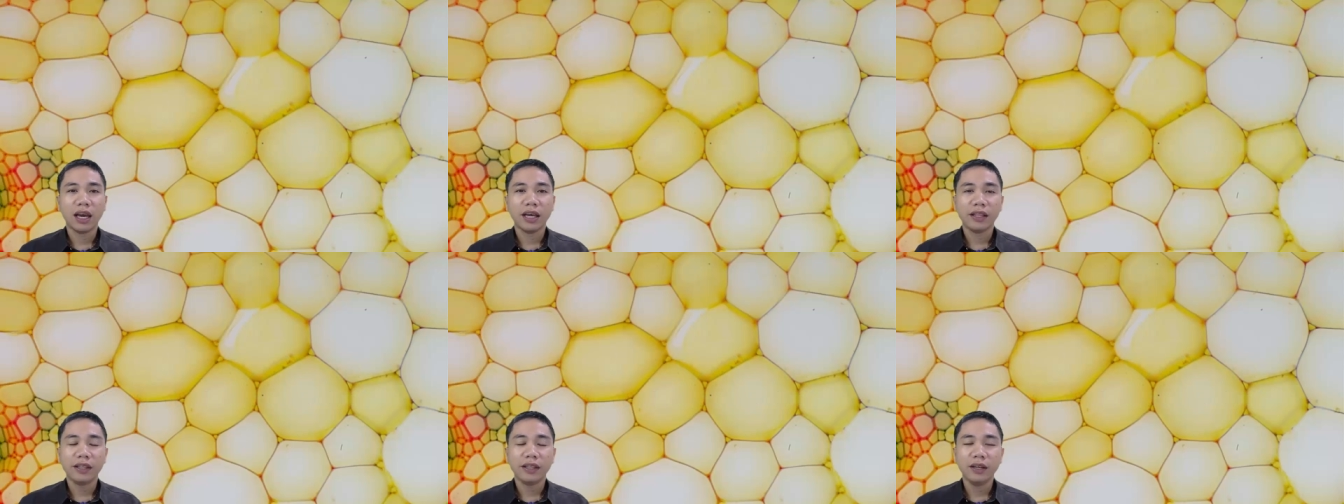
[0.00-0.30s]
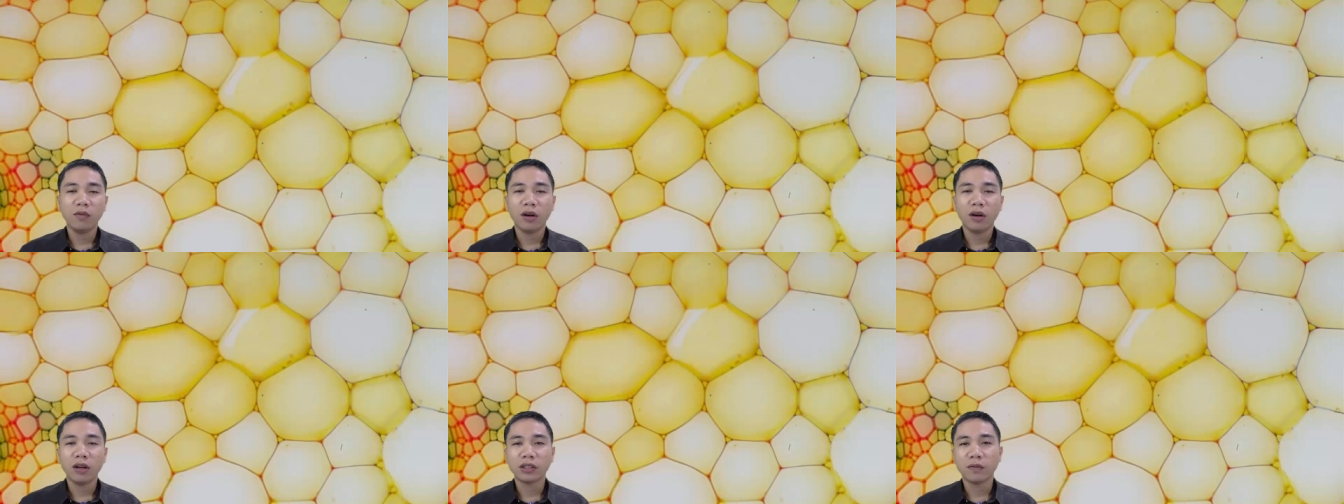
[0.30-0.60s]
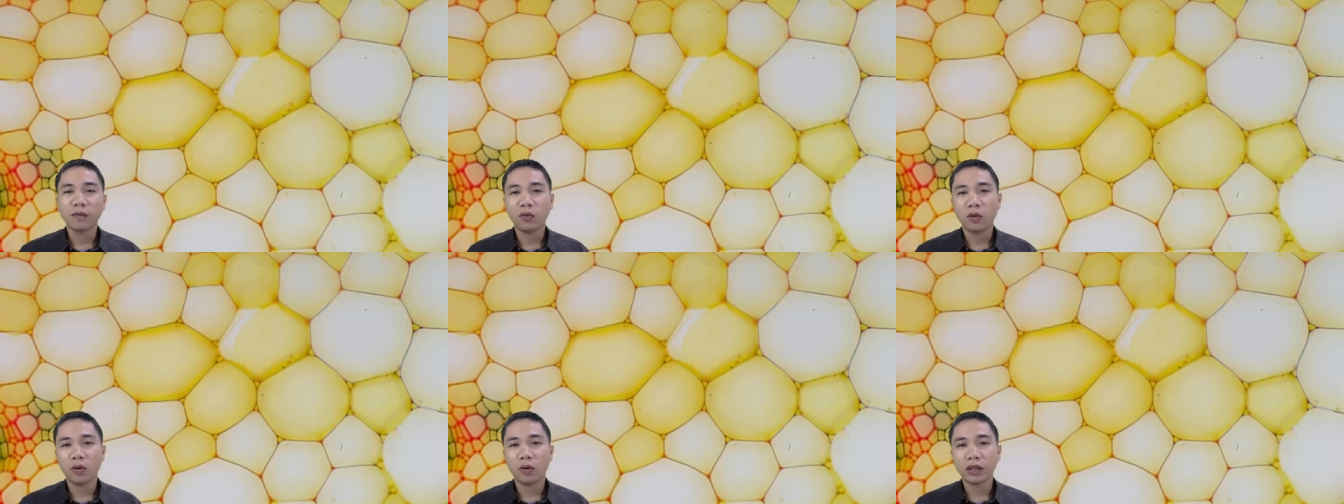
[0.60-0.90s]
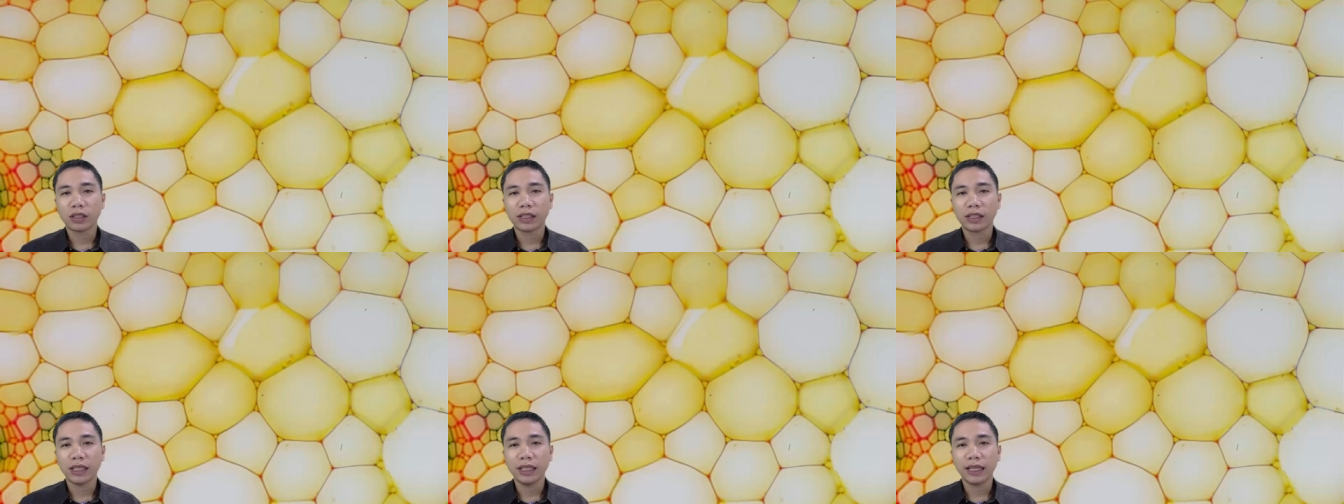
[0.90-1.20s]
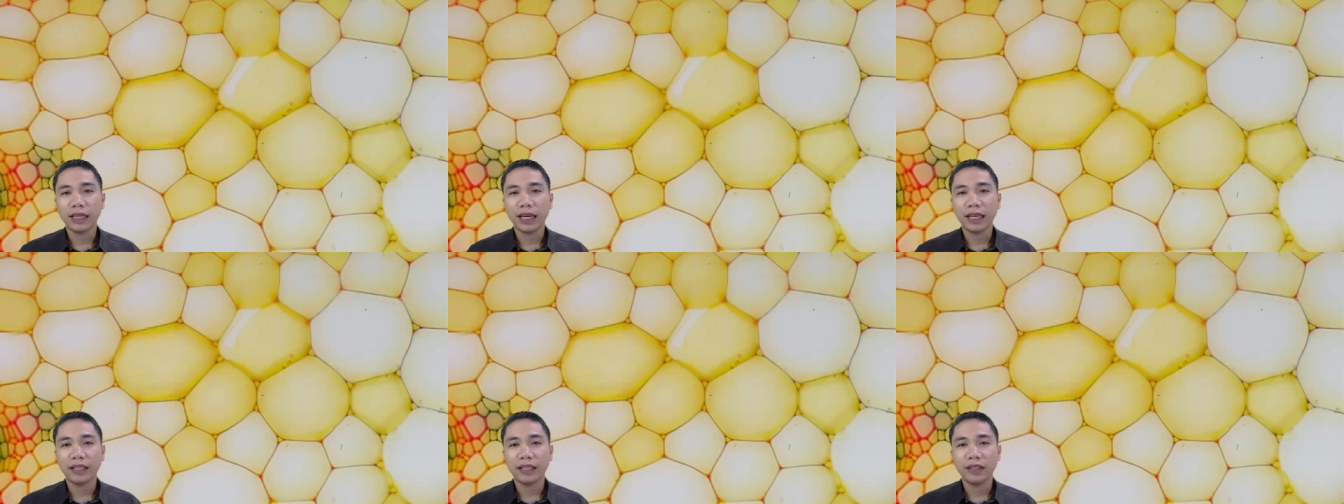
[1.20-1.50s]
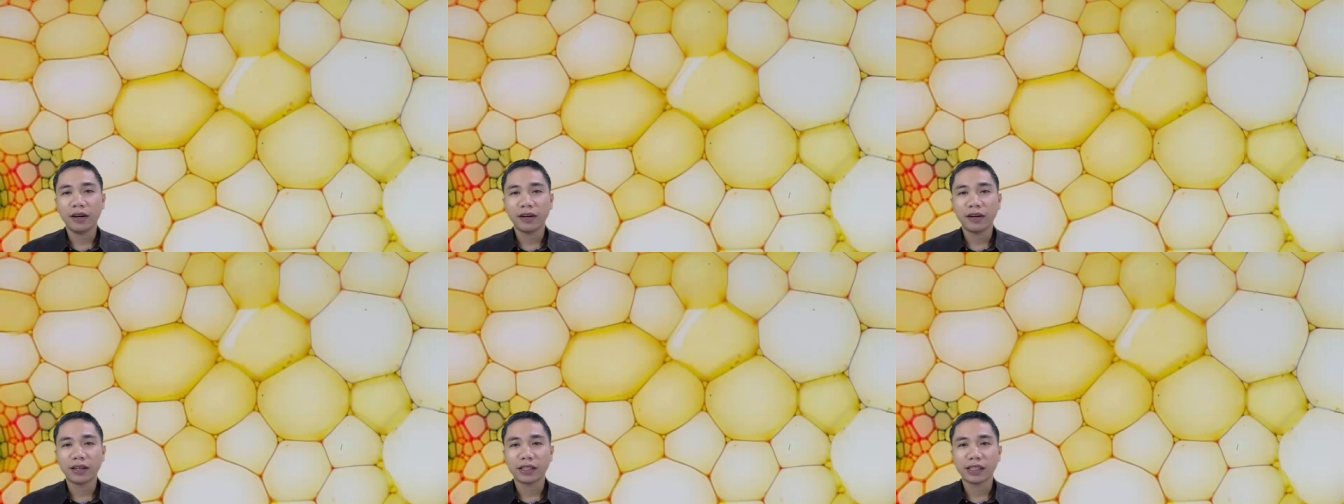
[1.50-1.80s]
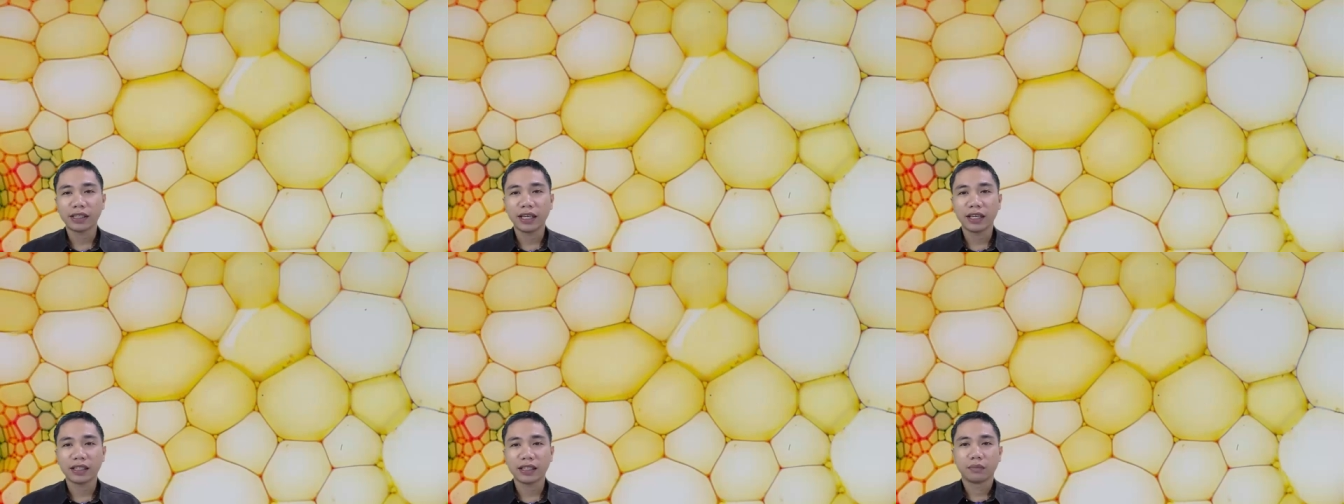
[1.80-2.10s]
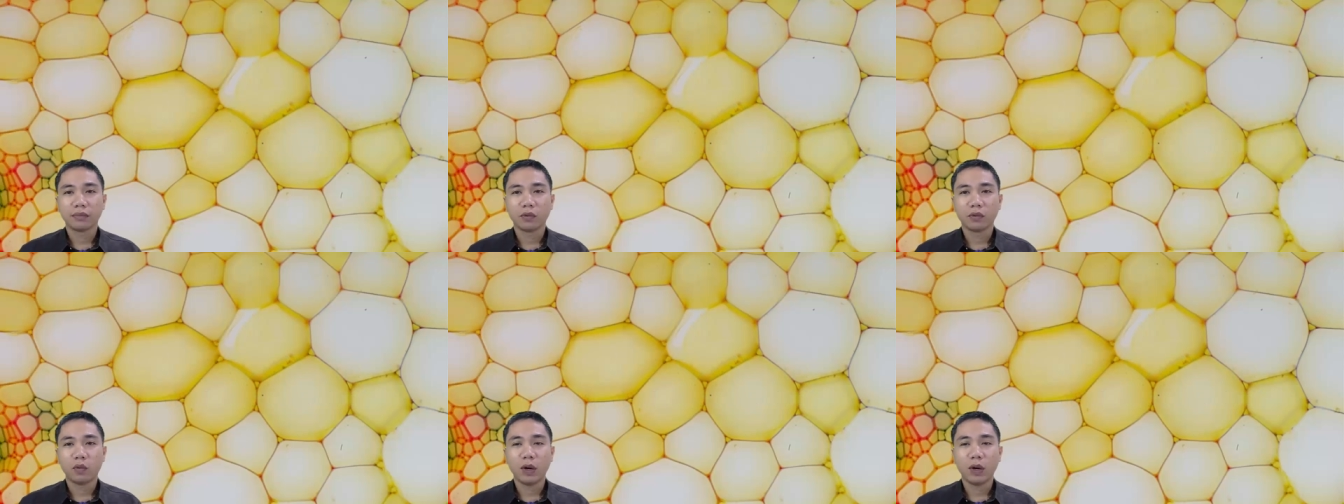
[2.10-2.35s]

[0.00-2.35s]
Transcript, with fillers: Thin walls of course indicate younger cells,